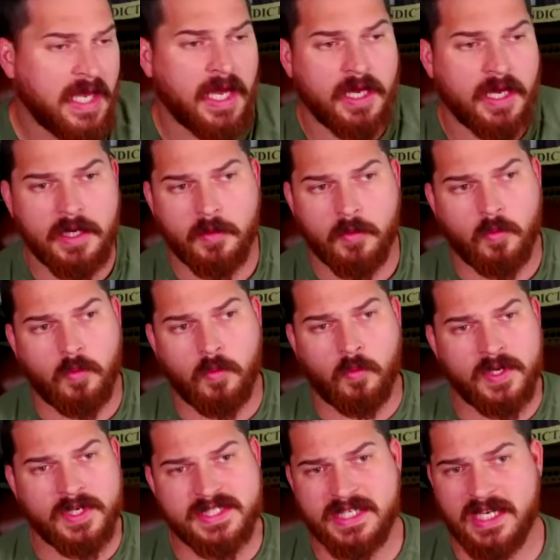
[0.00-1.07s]
Yeah.
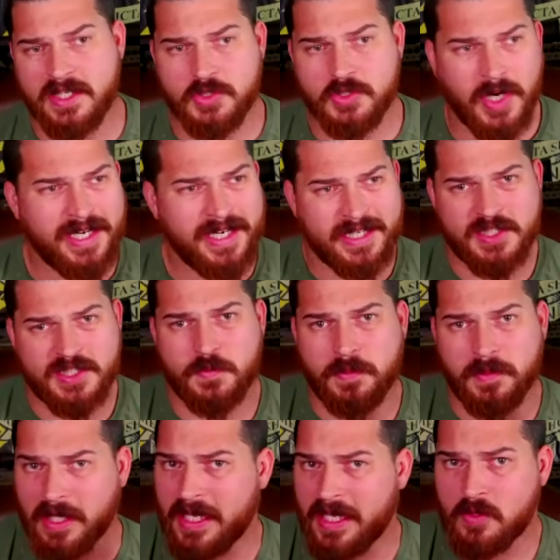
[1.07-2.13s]
Once again, trying to
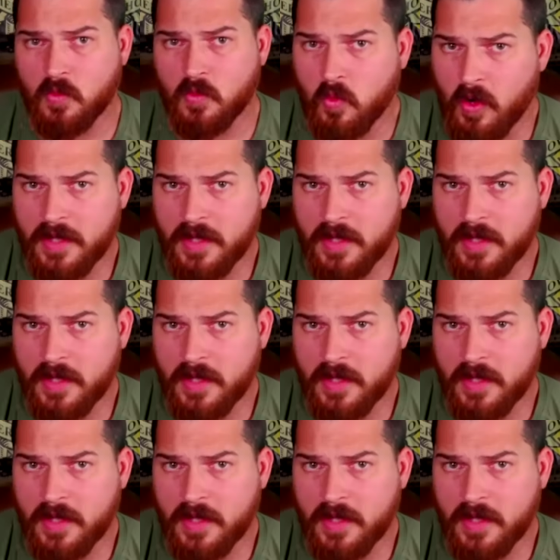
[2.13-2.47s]
explain